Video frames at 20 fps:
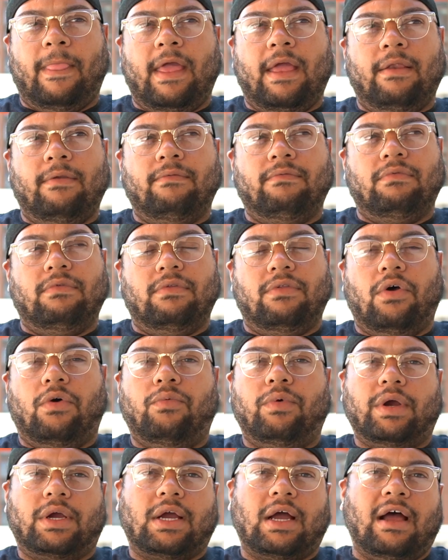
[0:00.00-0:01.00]
and though
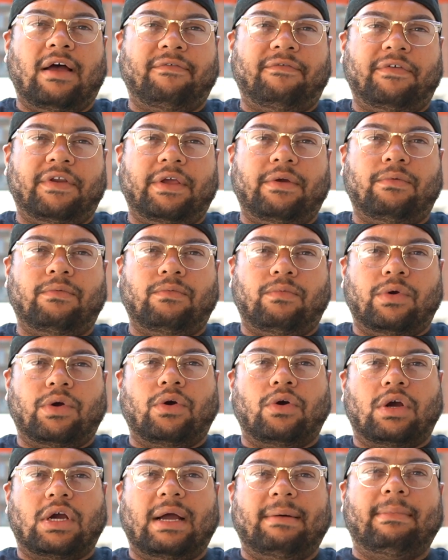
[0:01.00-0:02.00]
we're confident we're
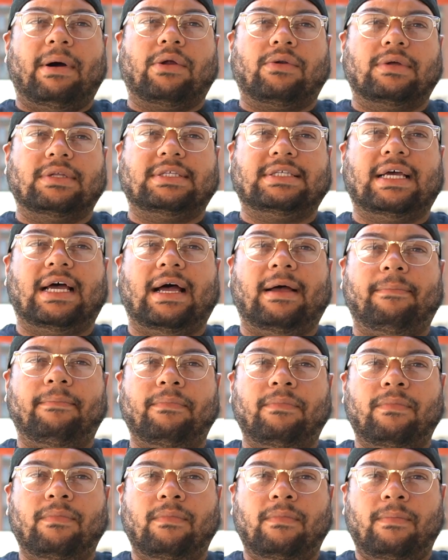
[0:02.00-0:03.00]
gonna come out on top,
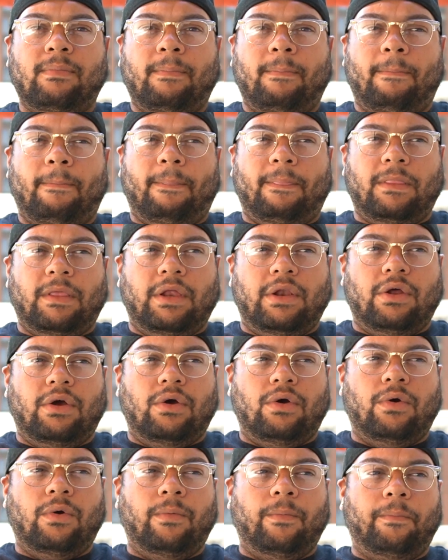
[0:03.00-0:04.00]
you
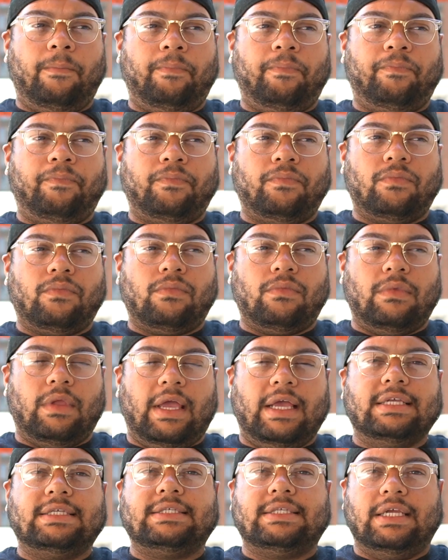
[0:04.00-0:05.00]
know,
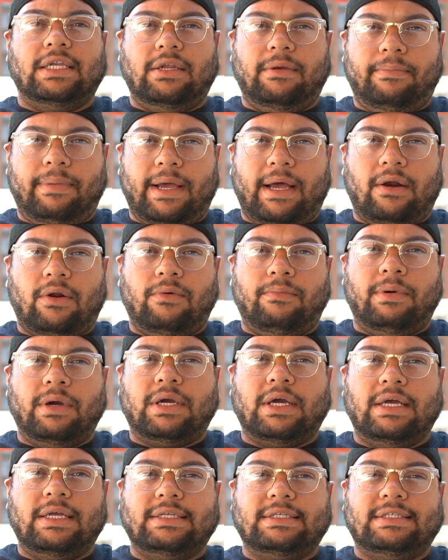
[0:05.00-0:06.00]
it's still a battle,
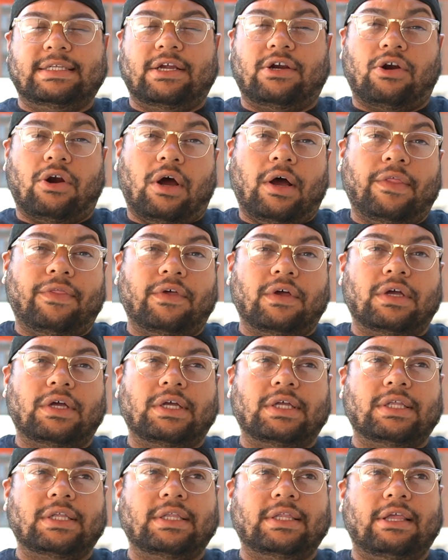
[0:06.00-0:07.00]
because there are
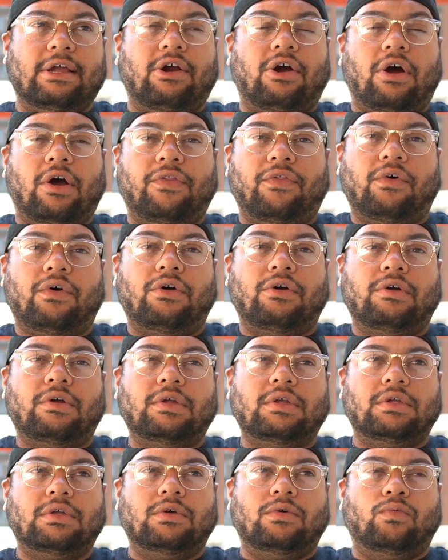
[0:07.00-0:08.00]
the
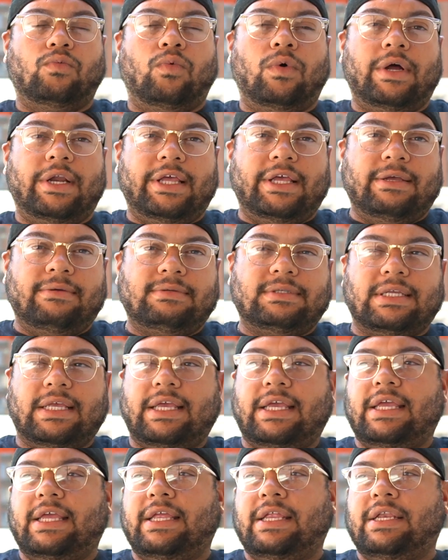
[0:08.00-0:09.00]
what ifs,
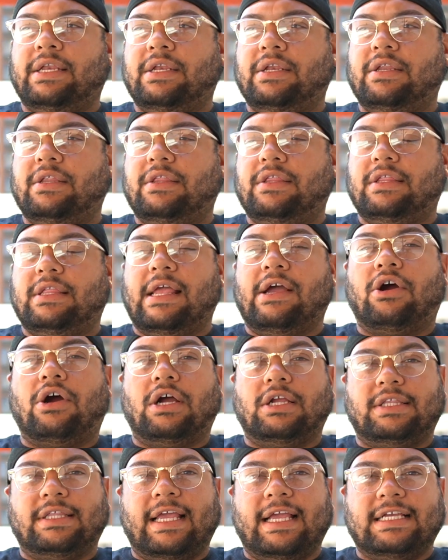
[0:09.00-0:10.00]
and there
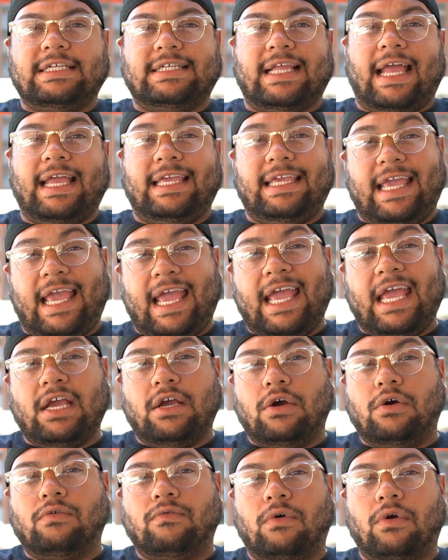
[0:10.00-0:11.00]
are things that can
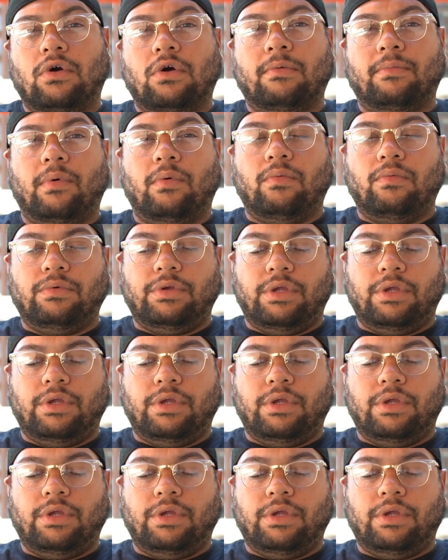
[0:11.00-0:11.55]
go wrong. But